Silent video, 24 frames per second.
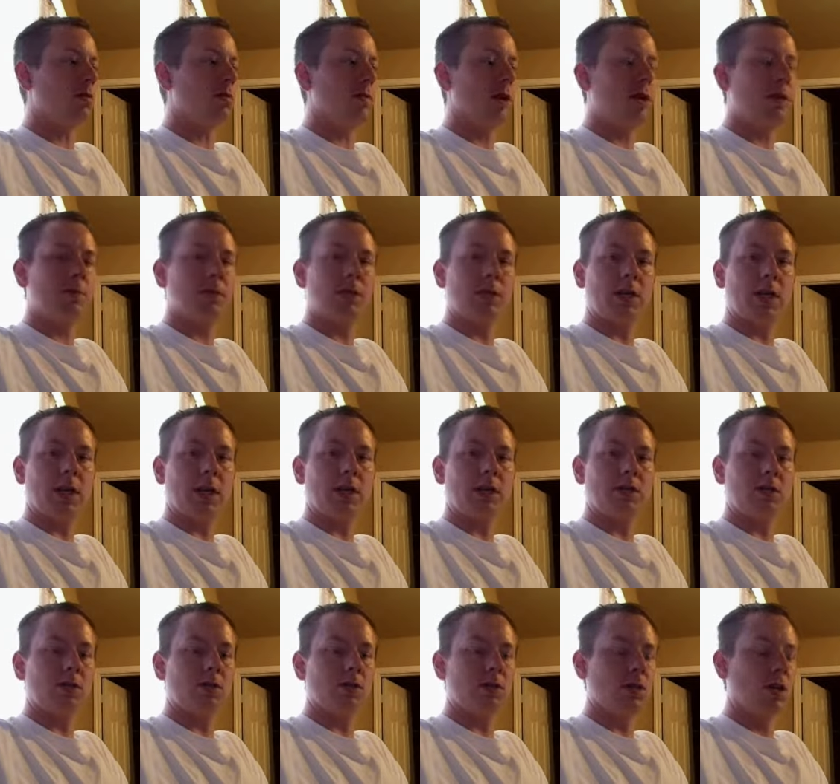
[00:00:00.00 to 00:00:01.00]
the famous
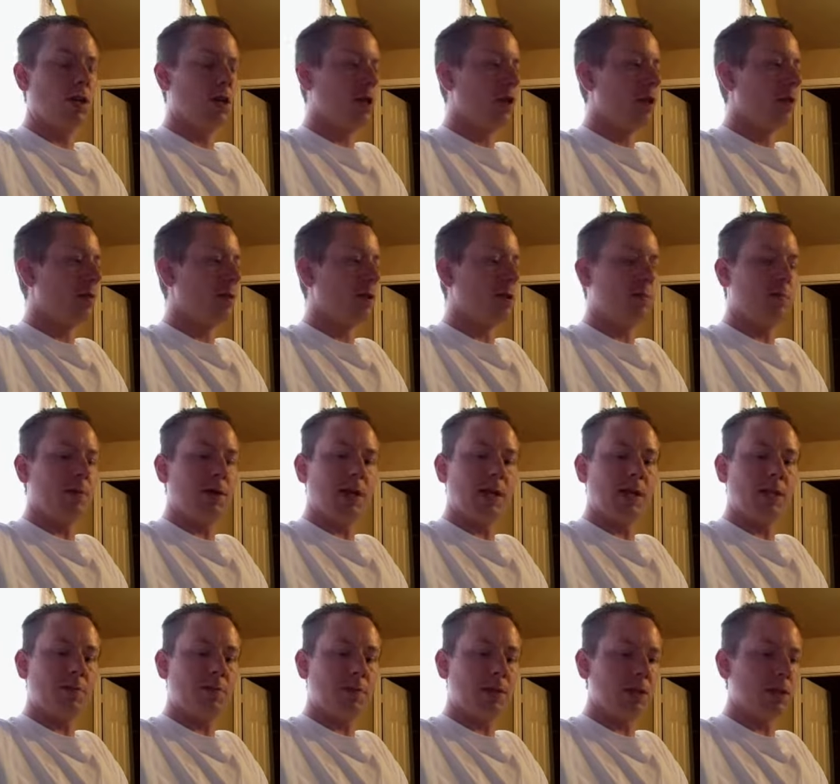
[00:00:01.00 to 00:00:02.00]
gangsters, their
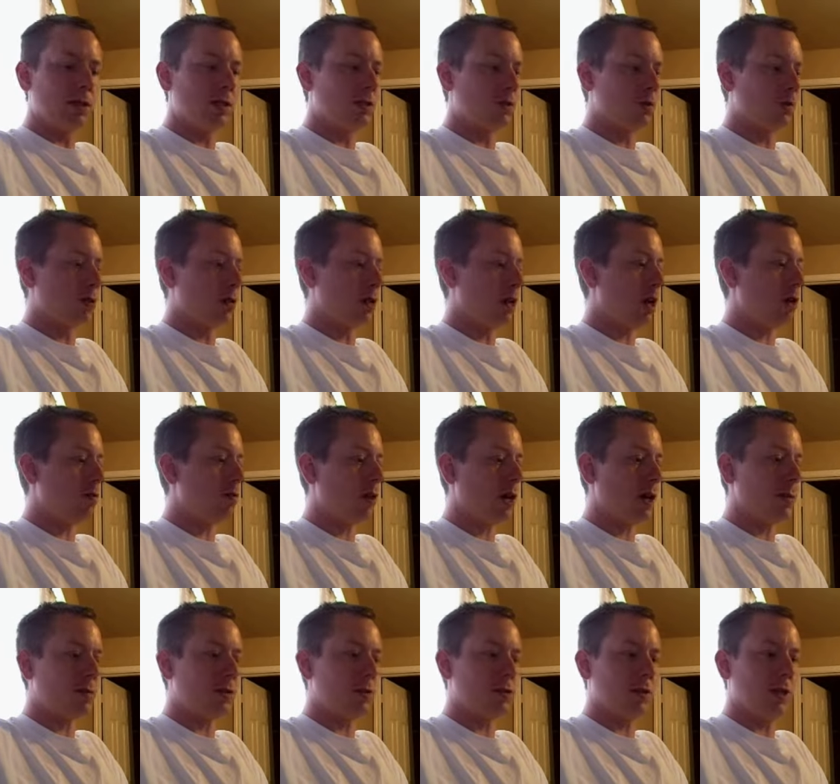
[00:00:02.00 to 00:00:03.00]
biggest business was not
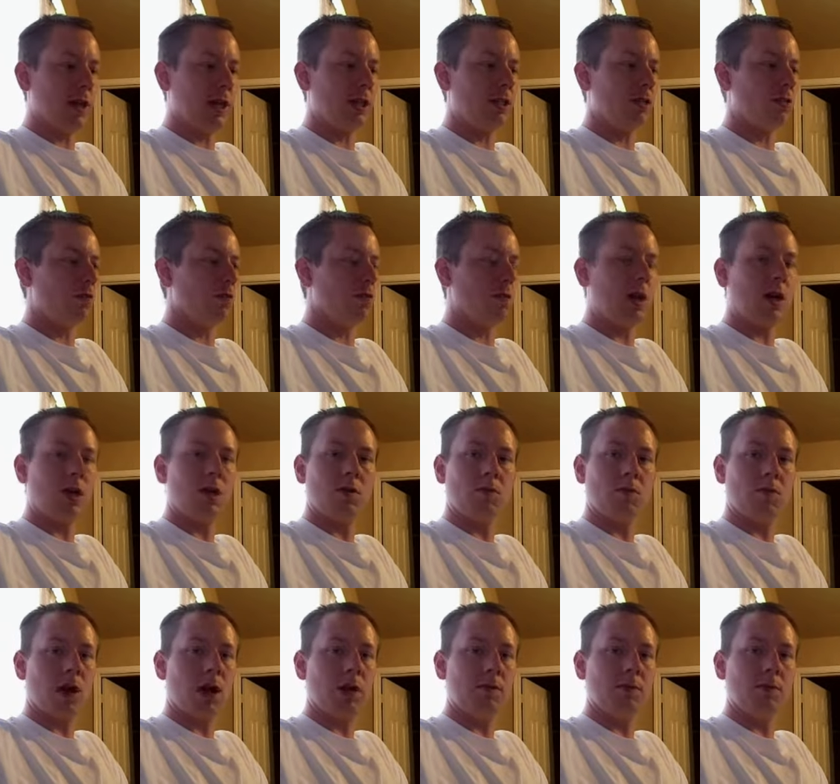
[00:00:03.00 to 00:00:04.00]
robbing trains, ro-
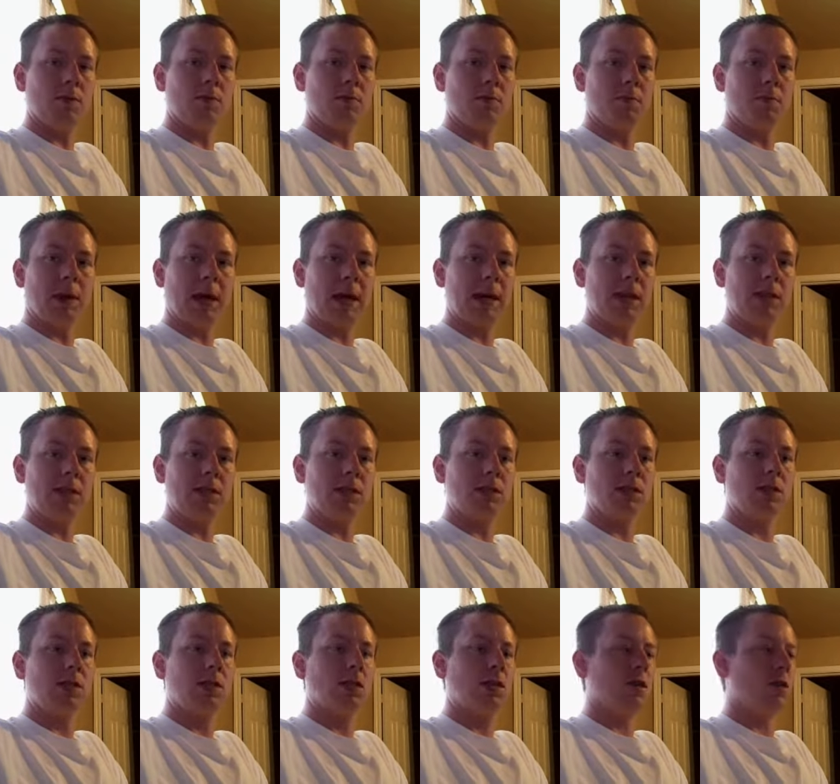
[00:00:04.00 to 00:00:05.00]
robbing
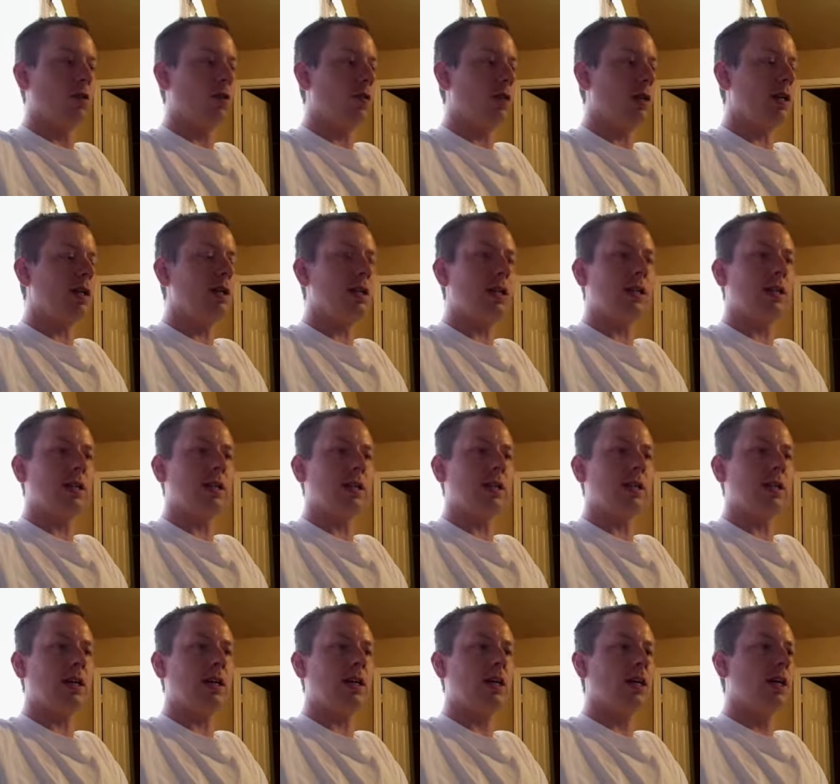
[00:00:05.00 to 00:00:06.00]
banks, or anything like
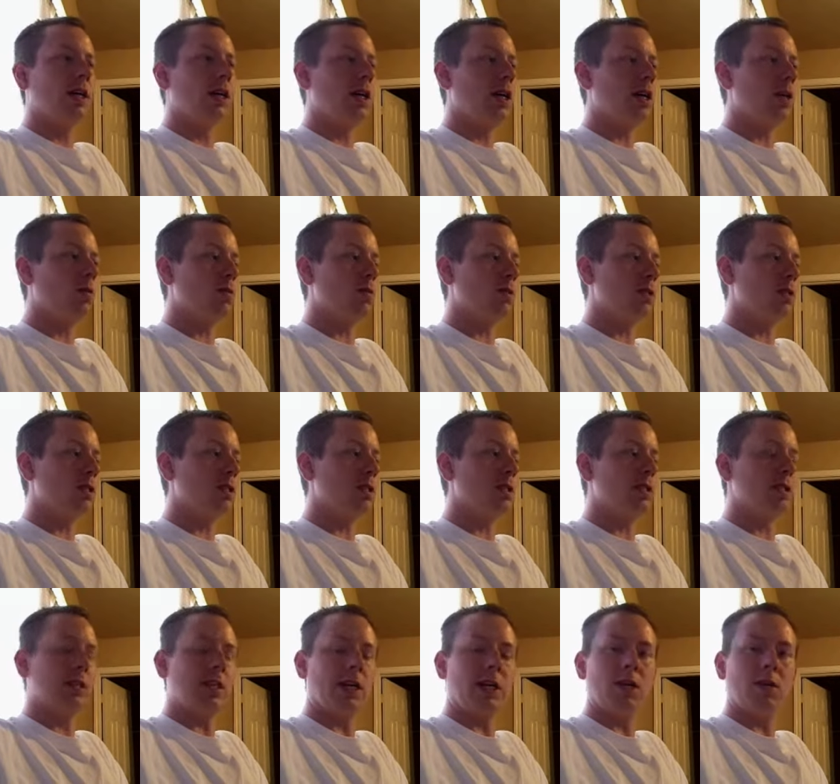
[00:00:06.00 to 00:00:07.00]
that. It was the
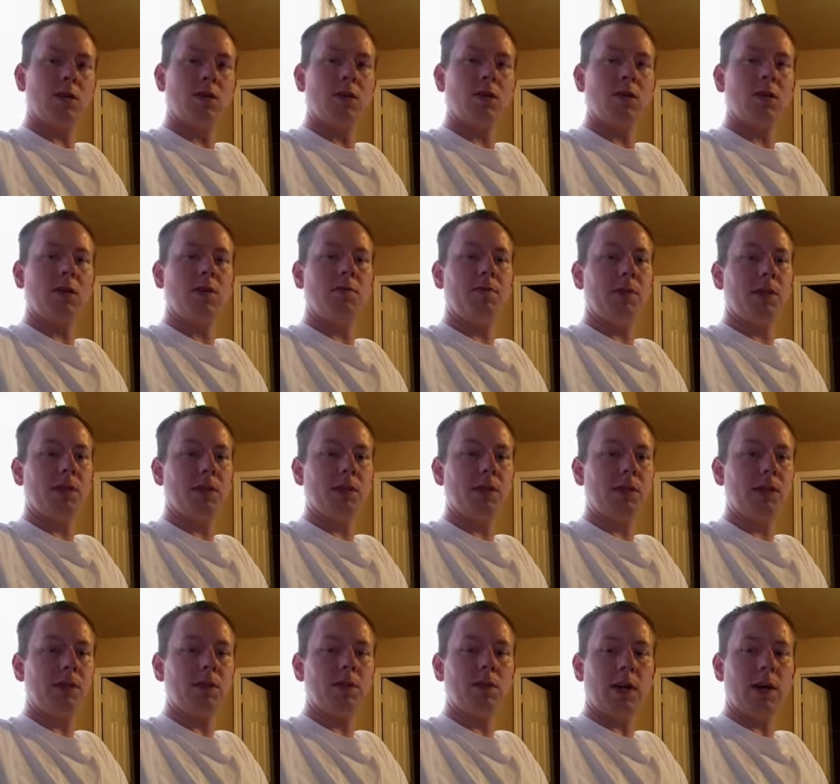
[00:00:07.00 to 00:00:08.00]
sale of
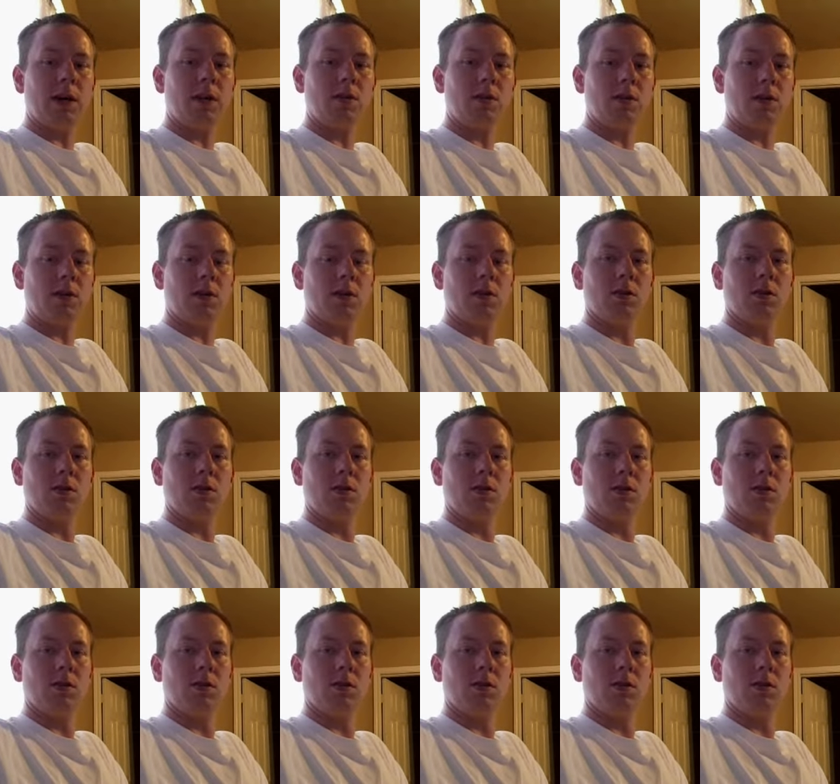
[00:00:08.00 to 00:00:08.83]
illegal alcohol.